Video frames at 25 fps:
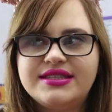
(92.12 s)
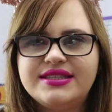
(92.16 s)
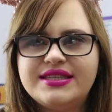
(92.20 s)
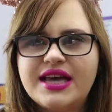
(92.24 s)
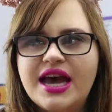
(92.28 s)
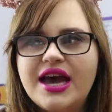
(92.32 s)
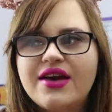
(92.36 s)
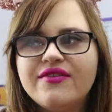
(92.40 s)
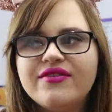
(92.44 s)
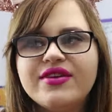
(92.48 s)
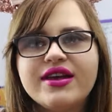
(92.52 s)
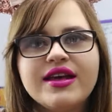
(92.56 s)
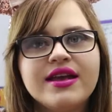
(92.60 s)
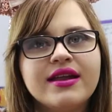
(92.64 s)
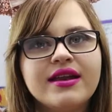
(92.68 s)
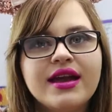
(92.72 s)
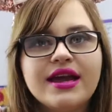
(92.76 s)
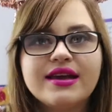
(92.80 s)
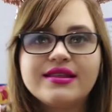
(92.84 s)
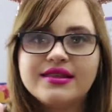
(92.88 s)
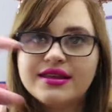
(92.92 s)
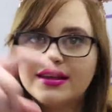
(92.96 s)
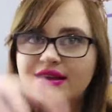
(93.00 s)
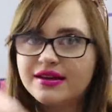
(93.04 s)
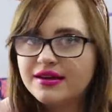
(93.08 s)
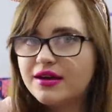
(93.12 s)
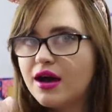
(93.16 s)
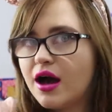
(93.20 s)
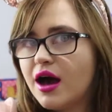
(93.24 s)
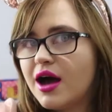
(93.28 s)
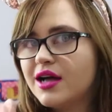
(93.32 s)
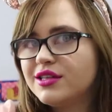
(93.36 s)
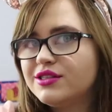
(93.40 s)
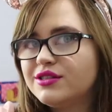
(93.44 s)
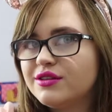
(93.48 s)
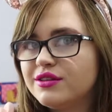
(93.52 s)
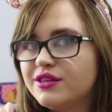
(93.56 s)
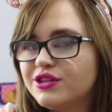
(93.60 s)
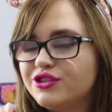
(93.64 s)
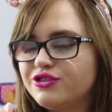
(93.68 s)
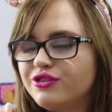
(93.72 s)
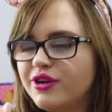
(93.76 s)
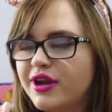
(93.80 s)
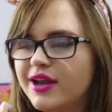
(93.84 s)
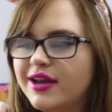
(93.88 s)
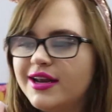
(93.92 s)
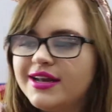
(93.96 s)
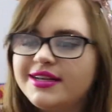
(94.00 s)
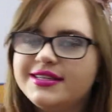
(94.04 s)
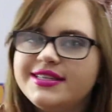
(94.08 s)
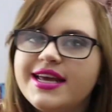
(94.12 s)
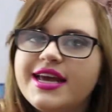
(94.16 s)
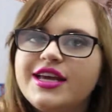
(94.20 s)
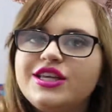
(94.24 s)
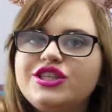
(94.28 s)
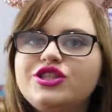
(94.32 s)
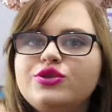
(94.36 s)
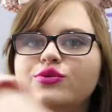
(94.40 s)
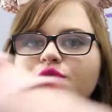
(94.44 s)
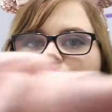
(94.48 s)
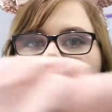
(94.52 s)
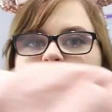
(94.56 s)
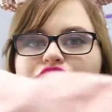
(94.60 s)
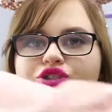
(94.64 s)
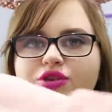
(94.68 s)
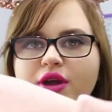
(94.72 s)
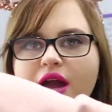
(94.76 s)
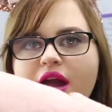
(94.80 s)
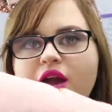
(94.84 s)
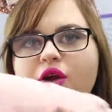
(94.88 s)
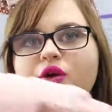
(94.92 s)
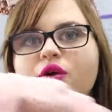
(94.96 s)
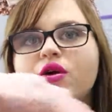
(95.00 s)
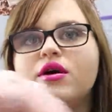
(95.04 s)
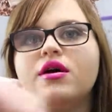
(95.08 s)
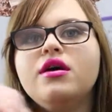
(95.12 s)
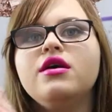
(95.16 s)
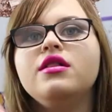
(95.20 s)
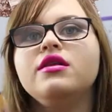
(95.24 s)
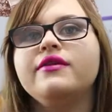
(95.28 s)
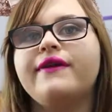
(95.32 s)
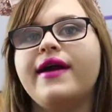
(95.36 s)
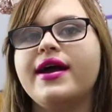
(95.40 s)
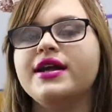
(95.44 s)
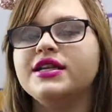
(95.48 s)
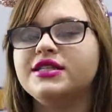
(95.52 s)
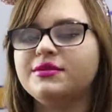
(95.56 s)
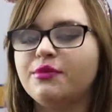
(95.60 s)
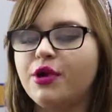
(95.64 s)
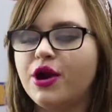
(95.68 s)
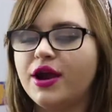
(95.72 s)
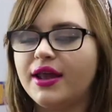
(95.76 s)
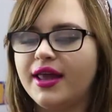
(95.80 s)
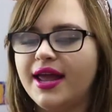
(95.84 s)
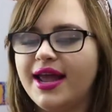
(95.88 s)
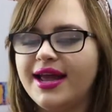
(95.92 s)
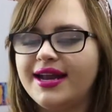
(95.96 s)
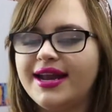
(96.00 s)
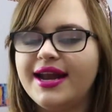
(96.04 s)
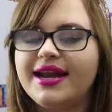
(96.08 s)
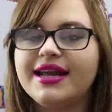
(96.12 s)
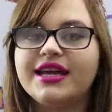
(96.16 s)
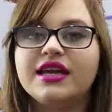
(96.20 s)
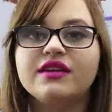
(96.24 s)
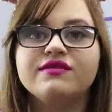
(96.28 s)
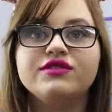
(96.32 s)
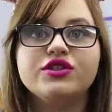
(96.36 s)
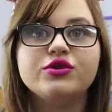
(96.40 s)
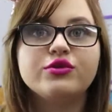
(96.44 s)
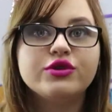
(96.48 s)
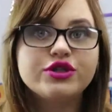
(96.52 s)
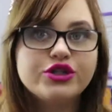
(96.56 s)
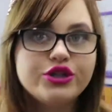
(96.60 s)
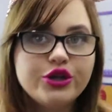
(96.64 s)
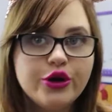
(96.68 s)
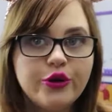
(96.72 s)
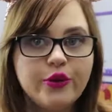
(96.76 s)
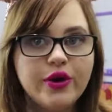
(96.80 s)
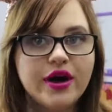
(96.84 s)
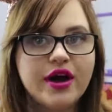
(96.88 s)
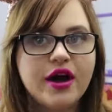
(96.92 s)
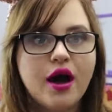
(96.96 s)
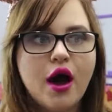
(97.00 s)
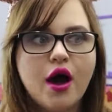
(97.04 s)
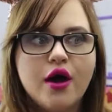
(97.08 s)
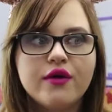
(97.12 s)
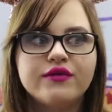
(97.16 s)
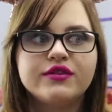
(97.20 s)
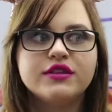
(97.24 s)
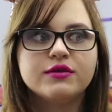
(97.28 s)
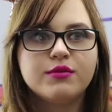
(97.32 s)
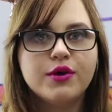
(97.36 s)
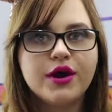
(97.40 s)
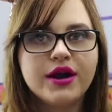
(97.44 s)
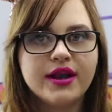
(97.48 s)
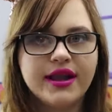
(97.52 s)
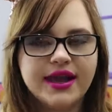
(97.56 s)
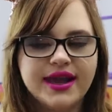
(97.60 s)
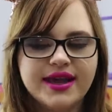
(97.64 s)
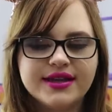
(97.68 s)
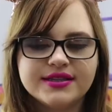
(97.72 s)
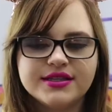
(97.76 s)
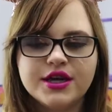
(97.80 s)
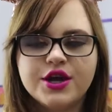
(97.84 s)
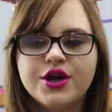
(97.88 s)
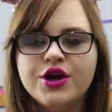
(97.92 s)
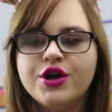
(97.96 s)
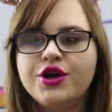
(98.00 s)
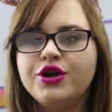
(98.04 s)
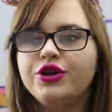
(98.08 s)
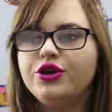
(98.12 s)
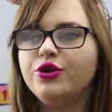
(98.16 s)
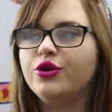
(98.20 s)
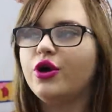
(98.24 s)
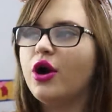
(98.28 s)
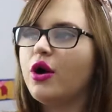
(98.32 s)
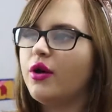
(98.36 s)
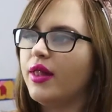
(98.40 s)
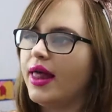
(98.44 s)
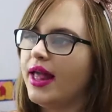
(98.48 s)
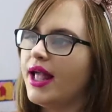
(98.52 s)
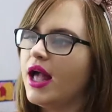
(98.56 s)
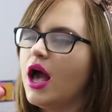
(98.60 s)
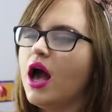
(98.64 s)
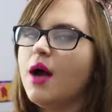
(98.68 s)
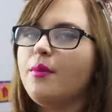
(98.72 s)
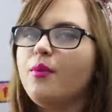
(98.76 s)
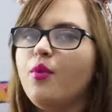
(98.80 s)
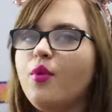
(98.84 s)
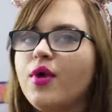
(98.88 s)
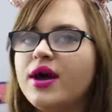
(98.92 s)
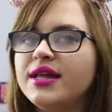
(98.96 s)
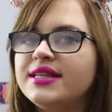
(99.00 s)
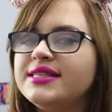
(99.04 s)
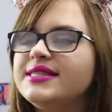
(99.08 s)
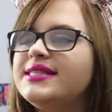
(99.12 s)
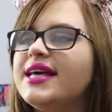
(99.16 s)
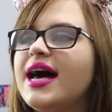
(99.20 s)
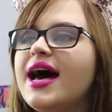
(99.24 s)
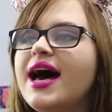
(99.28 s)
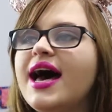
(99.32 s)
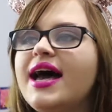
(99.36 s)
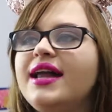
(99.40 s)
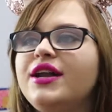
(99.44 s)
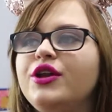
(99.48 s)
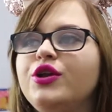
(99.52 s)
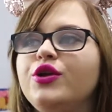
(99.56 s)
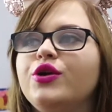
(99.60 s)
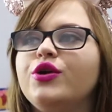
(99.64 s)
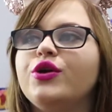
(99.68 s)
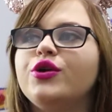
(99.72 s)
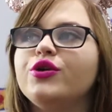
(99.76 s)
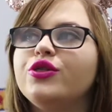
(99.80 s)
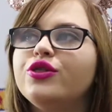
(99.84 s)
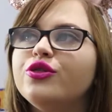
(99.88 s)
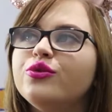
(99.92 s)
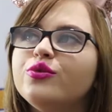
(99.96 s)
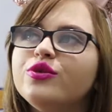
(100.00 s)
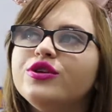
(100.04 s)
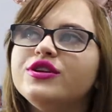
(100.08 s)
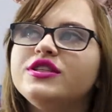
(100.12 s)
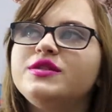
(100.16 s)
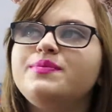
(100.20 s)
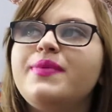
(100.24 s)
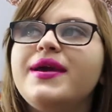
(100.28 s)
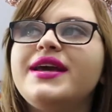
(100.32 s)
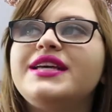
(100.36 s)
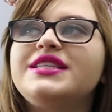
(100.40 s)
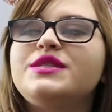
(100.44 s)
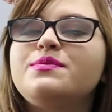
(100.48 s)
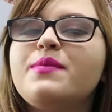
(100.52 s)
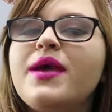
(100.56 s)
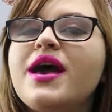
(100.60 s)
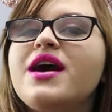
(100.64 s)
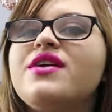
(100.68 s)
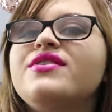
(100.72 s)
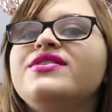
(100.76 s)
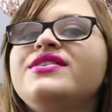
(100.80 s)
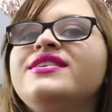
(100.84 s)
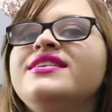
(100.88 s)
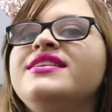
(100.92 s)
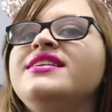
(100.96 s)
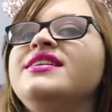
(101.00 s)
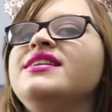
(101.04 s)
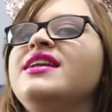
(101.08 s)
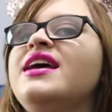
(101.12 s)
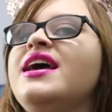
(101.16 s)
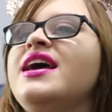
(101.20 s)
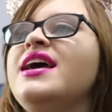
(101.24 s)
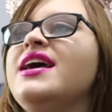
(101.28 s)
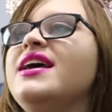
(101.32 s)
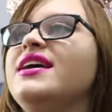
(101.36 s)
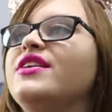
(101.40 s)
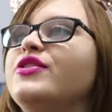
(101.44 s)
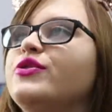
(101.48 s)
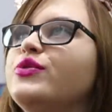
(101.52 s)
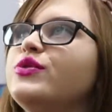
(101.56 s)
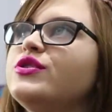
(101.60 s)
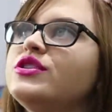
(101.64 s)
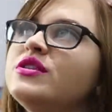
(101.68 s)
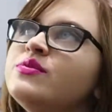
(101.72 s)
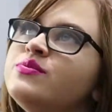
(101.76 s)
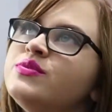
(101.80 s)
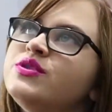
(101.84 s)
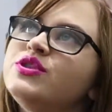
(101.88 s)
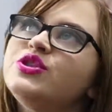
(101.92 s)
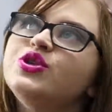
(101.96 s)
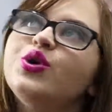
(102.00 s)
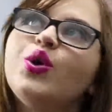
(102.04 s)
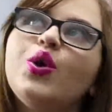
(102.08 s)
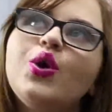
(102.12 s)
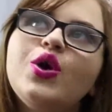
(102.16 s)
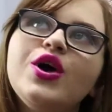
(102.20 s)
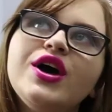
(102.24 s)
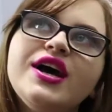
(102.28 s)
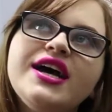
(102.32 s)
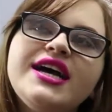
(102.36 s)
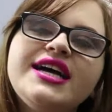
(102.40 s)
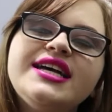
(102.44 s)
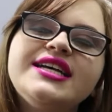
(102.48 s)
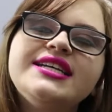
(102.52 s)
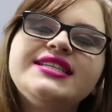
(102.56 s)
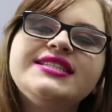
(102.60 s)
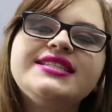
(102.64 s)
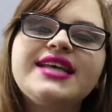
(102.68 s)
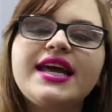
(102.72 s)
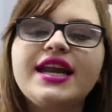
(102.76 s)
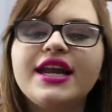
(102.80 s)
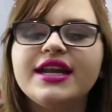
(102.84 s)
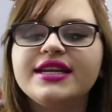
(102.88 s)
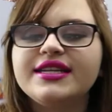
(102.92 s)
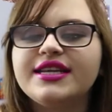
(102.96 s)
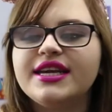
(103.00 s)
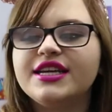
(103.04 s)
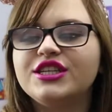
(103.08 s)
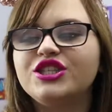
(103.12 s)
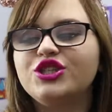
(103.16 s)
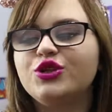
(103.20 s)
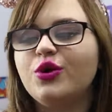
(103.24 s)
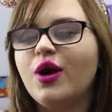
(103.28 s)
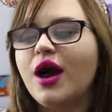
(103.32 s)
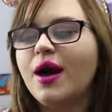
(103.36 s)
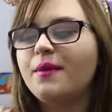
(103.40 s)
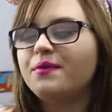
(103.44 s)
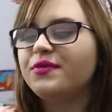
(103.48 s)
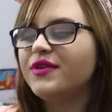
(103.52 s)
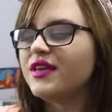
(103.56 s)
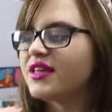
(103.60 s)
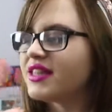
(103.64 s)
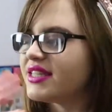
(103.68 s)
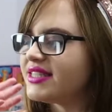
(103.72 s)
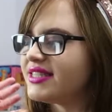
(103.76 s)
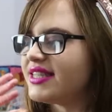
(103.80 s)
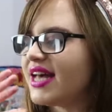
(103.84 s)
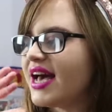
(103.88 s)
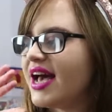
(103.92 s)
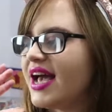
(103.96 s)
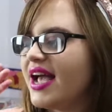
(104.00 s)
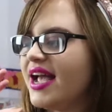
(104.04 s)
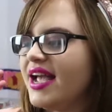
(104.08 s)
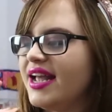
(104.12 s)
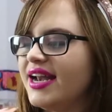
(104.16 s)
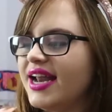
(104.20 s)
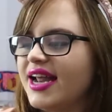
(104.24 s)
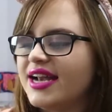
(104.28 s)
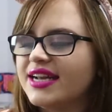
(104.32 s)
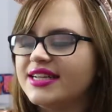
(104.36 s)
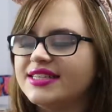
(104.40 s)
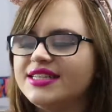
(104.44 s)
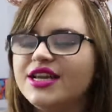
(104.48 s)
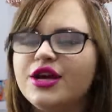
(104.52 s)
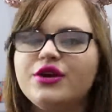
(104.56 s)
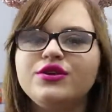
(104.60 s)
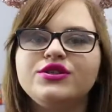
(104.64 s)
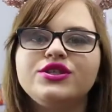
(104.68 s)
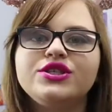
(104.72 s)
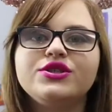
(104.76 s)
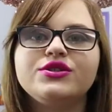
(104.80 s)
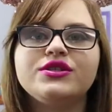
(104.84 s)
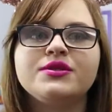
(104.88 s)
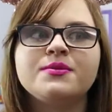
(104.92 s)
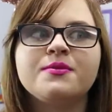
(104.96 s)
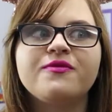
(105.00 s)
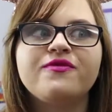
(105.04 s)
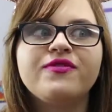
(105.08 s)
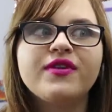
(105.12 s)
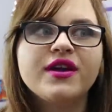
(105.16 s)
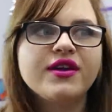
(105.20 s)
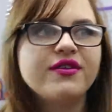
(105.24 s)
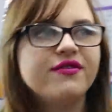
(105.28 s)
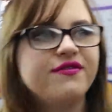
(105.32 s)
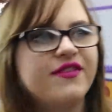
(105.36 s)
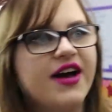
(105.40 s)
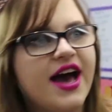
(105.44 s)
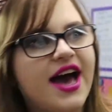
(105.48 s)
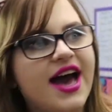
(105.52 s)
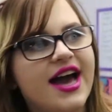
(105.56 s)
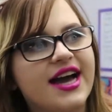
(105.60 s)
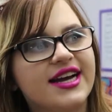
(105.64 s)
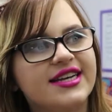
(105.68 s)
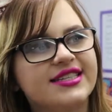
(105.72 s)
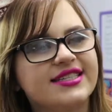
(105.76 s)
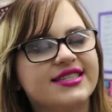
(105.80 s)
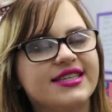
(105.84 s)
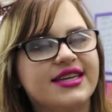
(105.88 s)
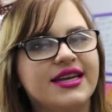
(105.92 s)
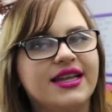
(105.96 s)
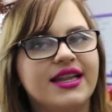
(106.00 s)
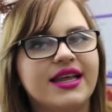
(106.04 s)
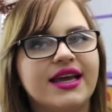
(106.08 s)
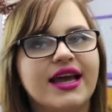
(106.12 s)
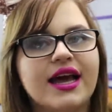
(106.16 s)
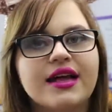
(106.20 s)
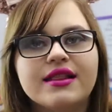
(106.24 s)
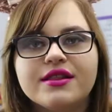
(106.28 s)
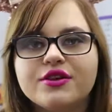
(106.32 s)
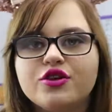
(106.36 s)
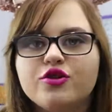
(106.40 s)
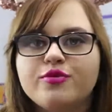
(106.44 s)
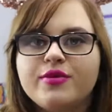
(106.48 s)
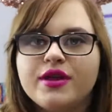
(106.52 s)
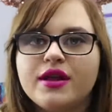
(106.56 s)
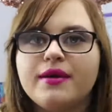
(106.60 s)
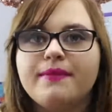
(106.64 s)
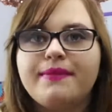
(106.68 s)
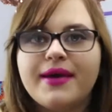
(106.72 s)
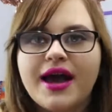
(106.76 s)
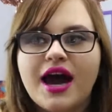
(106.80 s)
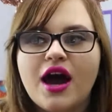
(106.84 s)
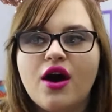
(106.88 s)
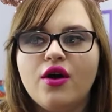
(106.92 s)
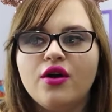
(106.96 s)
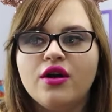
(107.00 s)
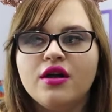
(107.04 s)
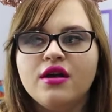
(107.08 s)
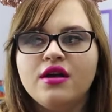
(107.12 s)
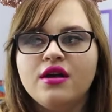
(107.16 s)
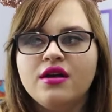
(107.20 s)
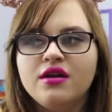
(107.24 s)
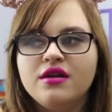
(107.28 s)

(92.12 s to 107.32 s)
7, I think, carts on the train. It takes you on a track all around Tomorrowland, and it gives you a tour of Tomorrowland. You go like up one side and you go through Space Mountain, through some stores, and it takes you up the other side, and it tells you some fun facts and like a little bit about